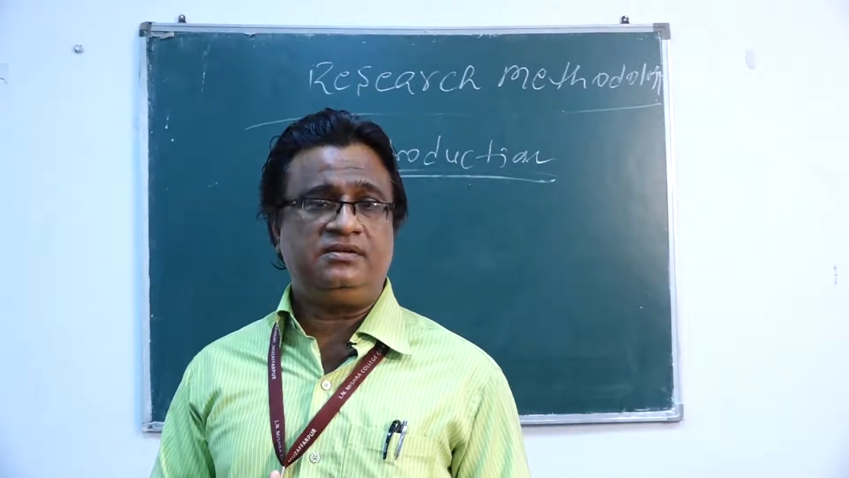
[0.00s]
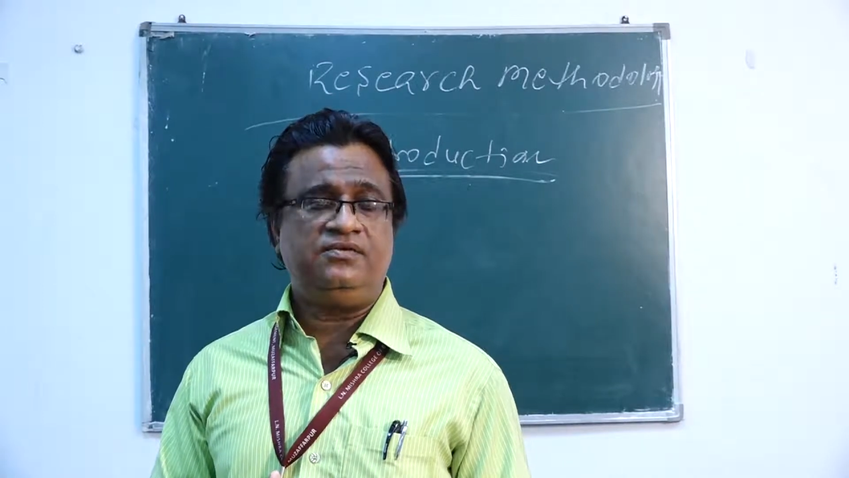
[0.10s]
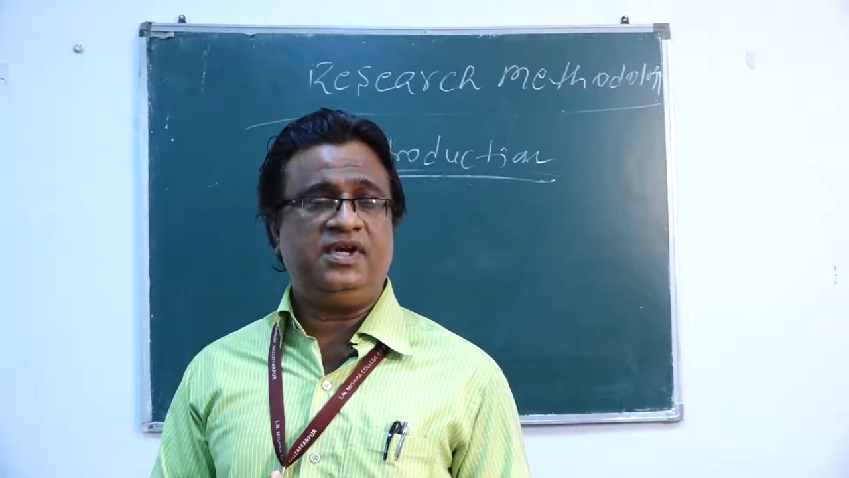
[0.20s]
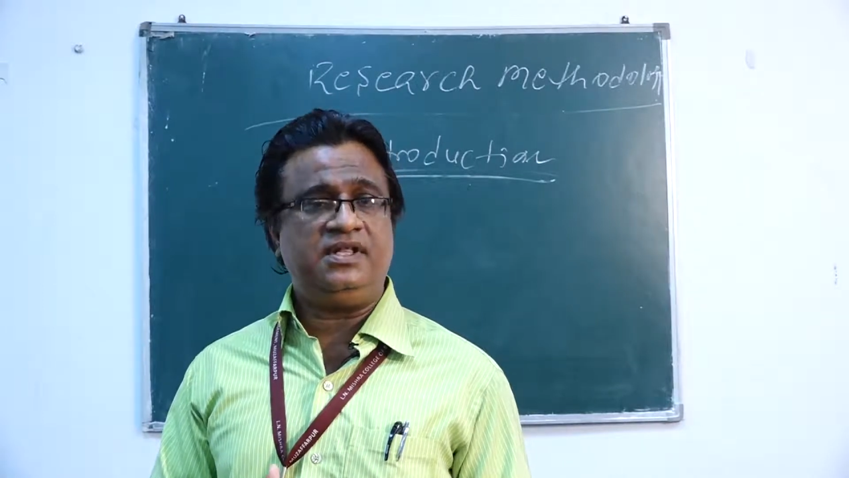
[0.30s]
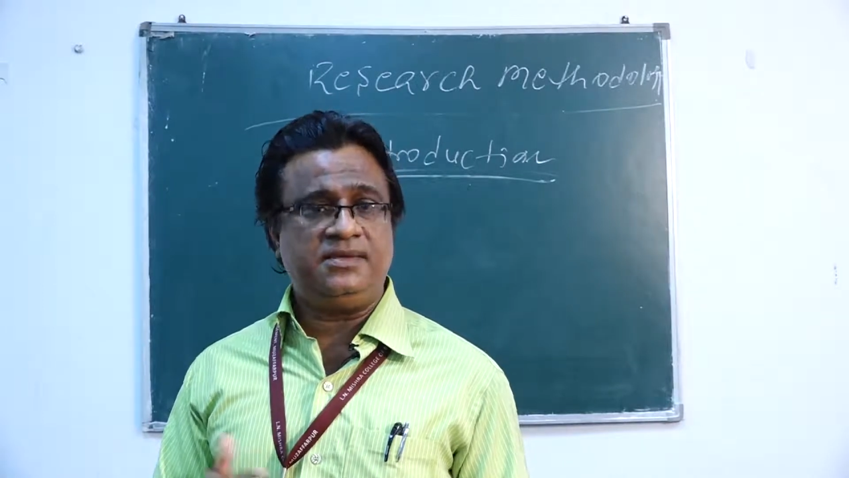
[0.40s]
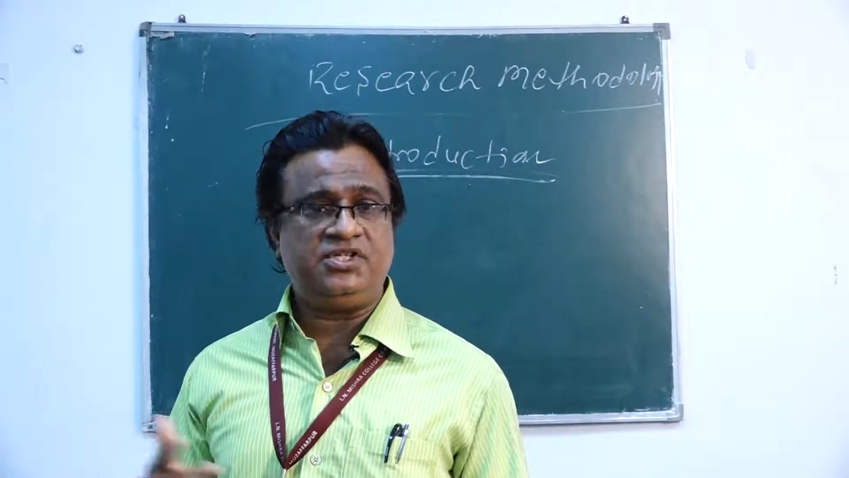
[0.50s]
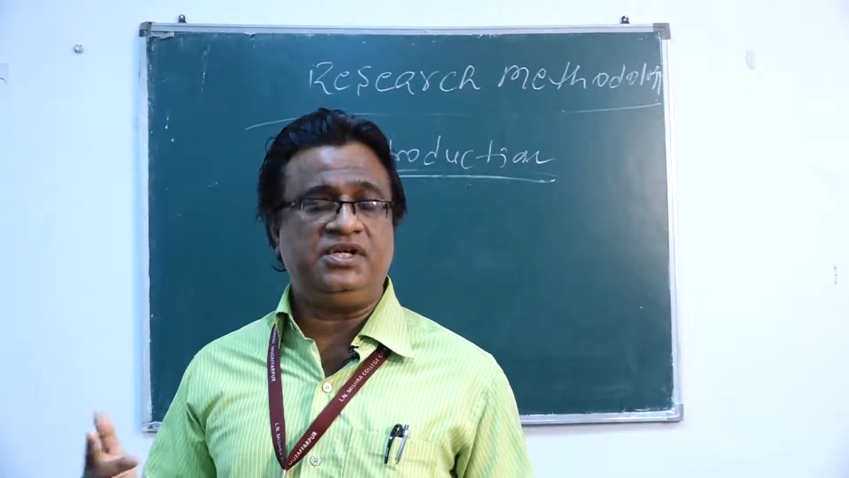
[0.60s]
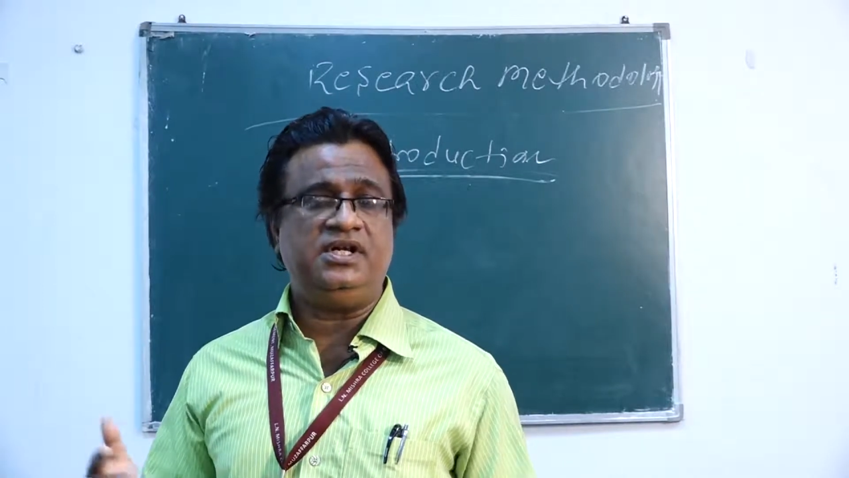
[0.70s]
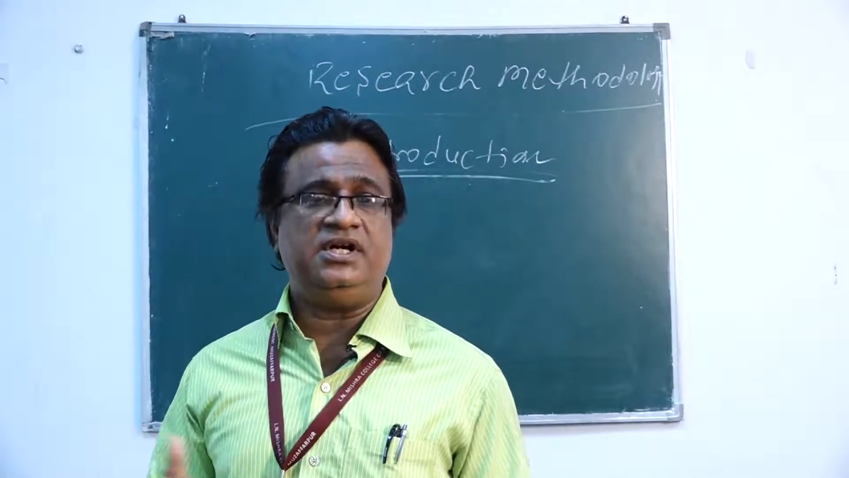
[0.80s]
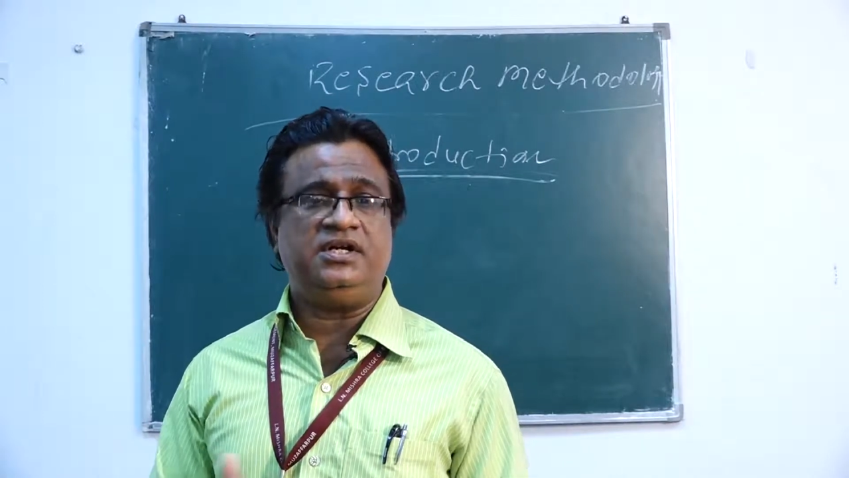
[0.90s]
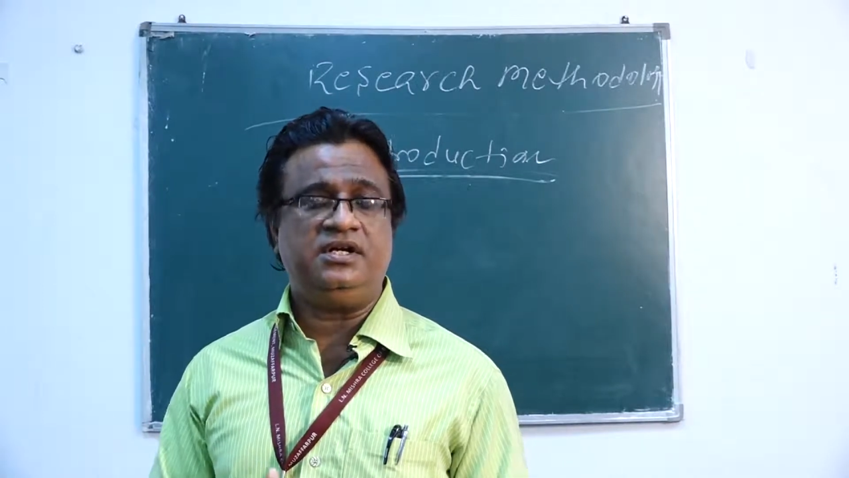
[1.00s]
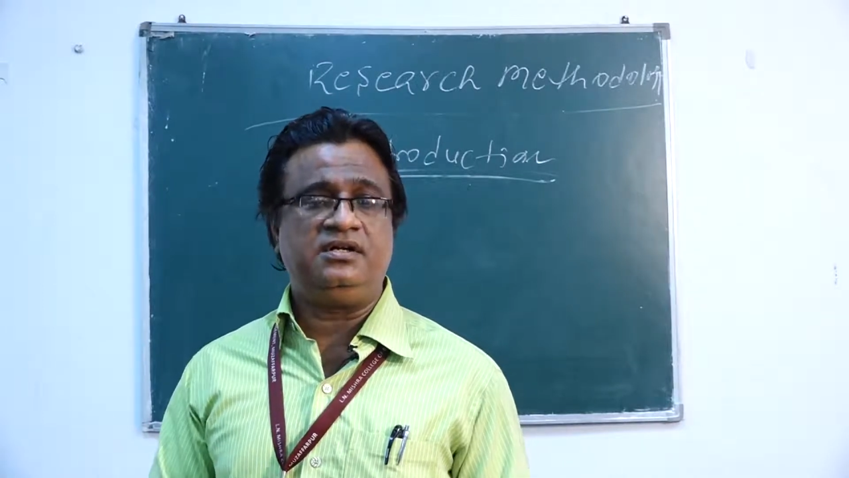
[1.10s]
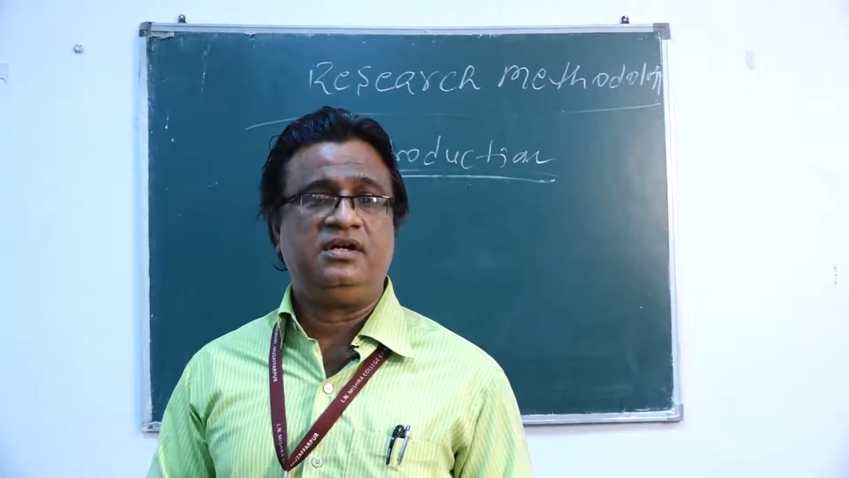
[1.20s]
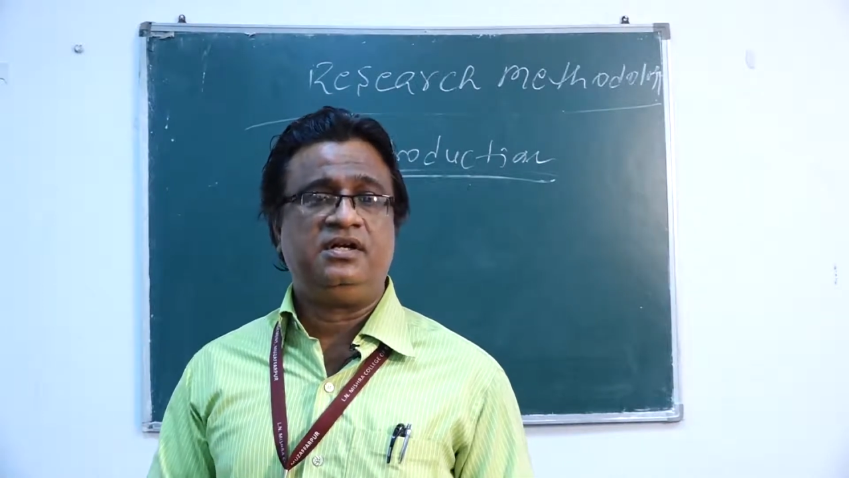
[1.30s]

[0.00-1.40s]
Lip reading: very much related,